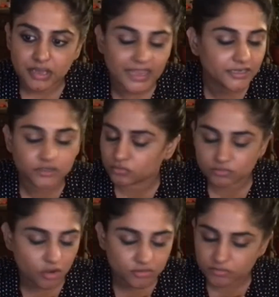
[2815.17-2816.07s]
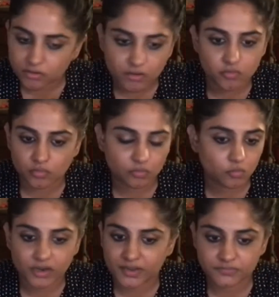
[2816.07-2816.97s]
I do not know
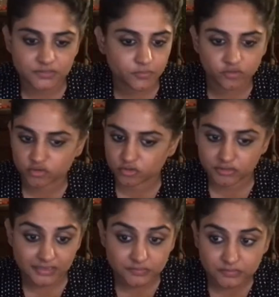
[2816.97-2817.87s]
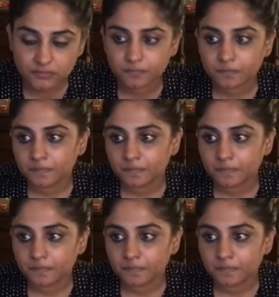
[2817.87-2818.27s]
what I'm supposed to do next.